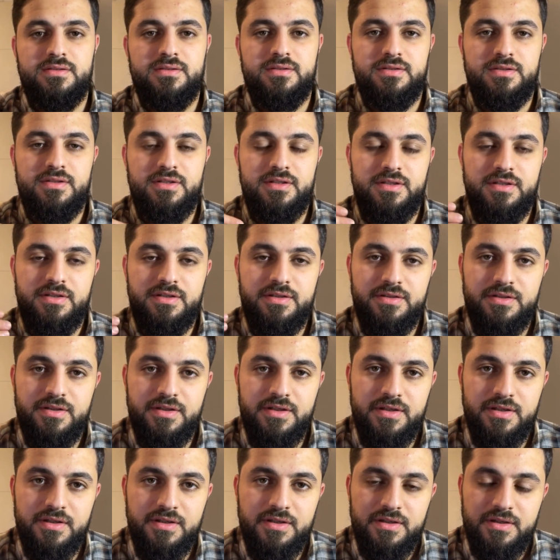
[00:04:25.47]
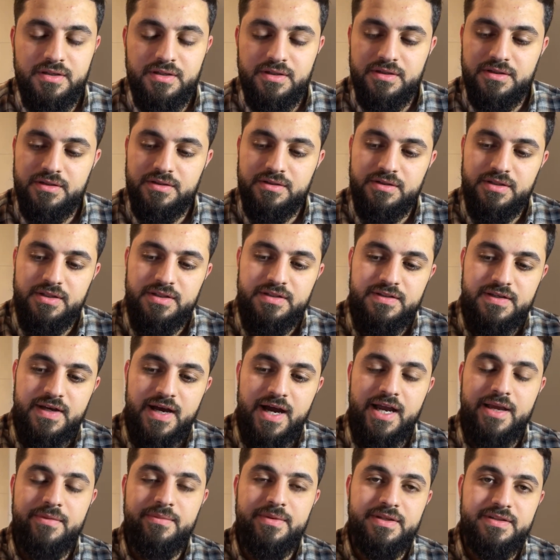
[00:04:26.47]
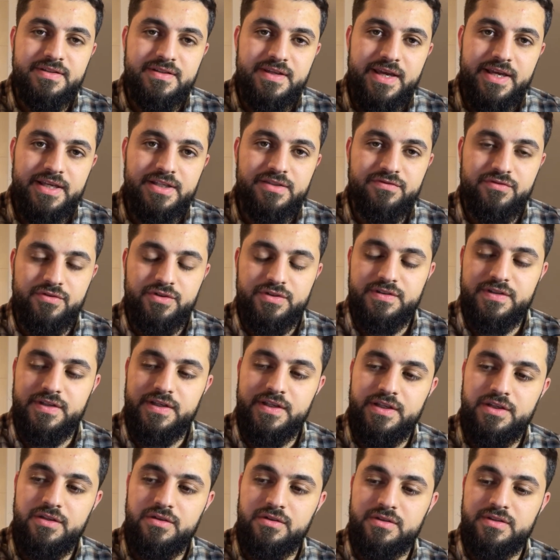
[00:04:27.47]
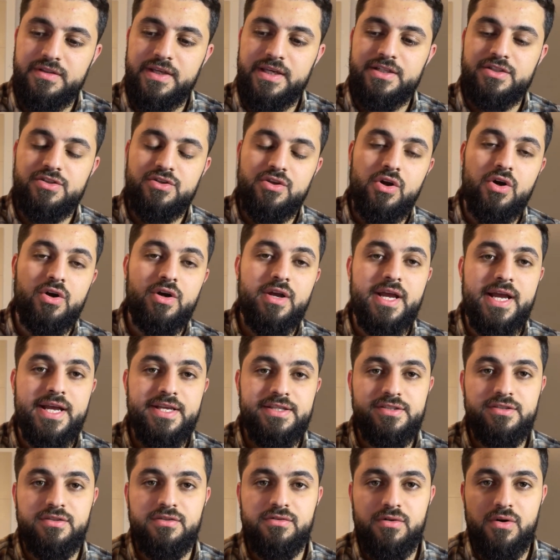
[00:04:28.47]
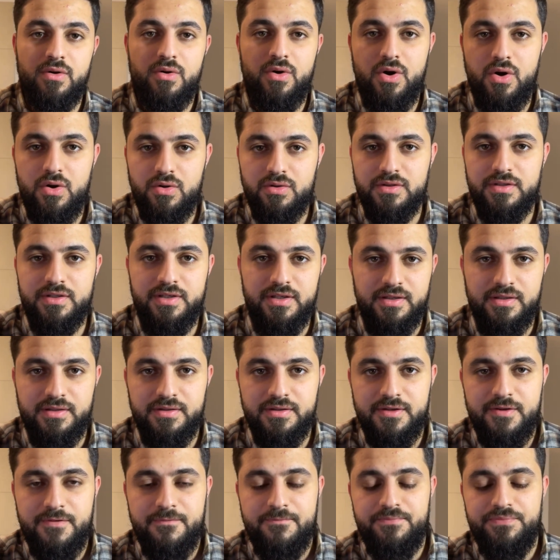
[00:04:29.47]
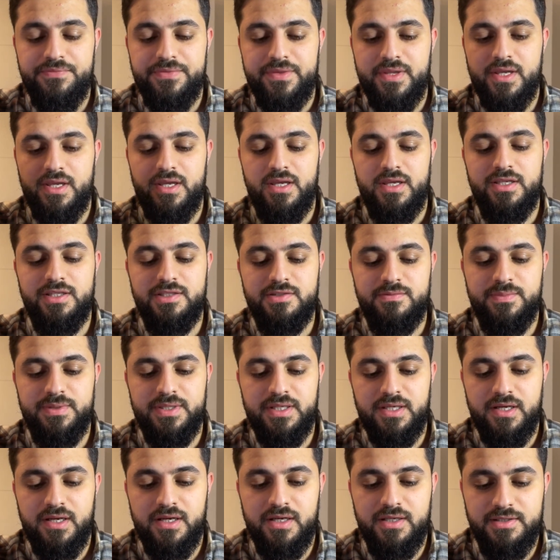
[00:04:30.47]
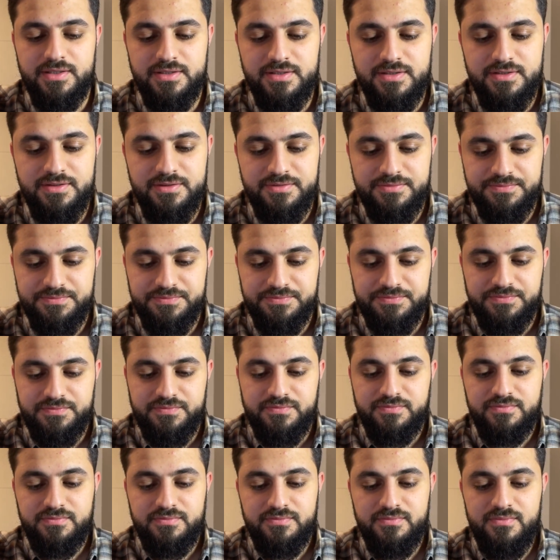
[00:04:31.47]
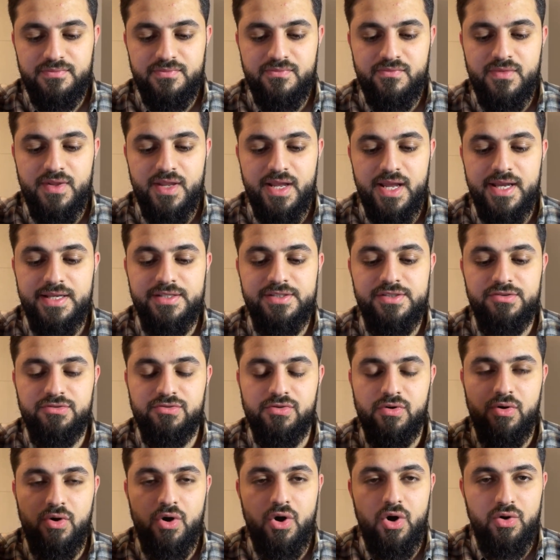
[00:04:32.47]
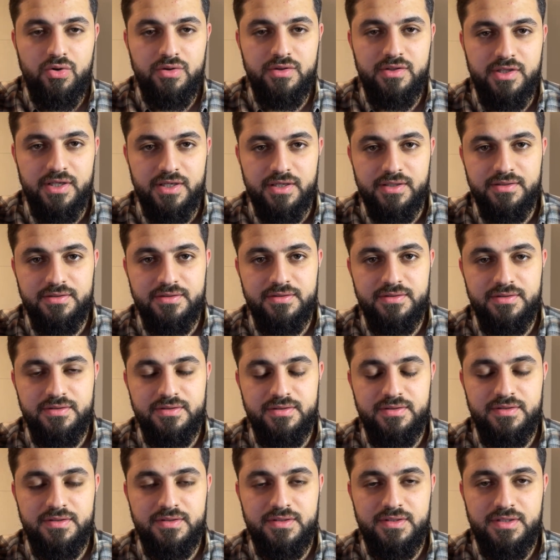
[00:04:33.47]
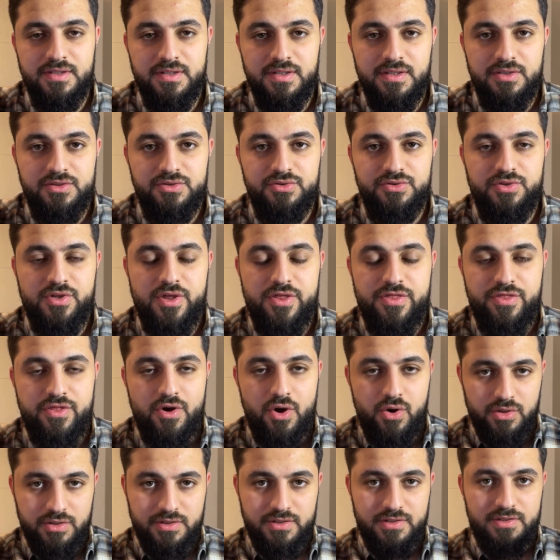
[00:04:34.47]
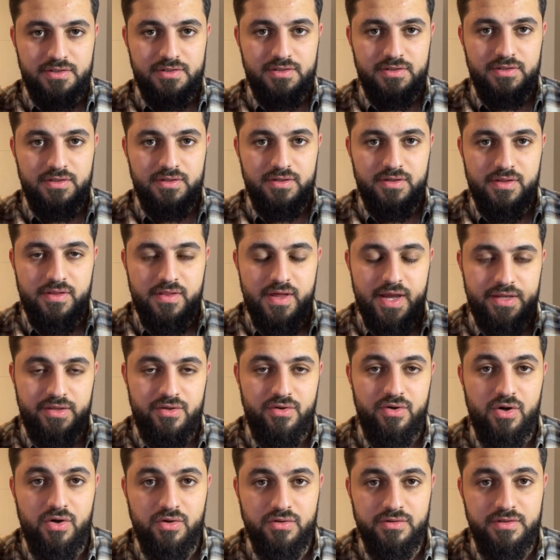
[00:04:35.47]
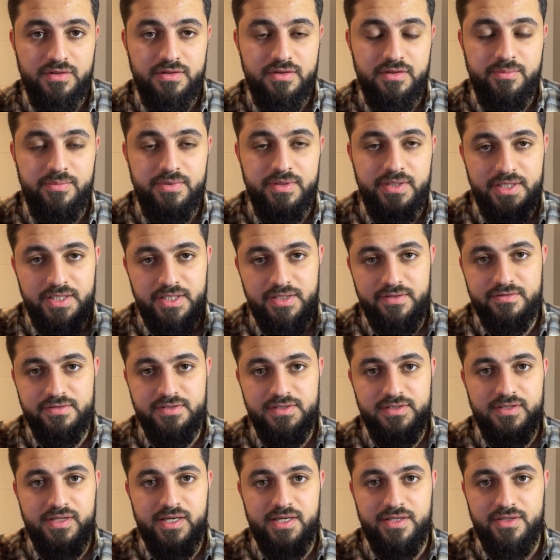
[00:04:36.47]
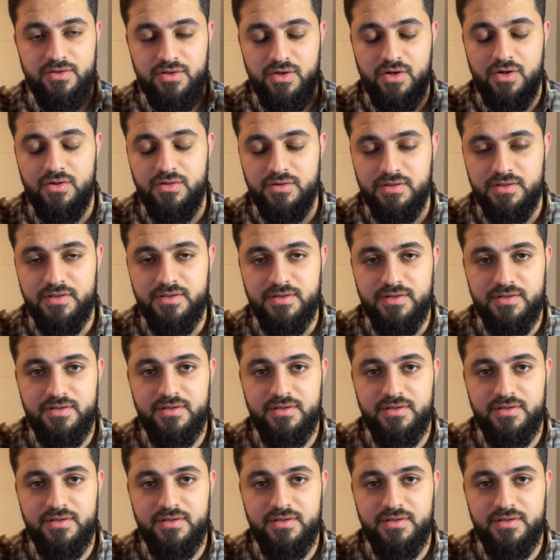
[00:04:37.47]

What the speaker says: the time it takes for it to heal takes longer as you grow older, is because as you grow older, the thoughts that you hold, the beliefs that you hold,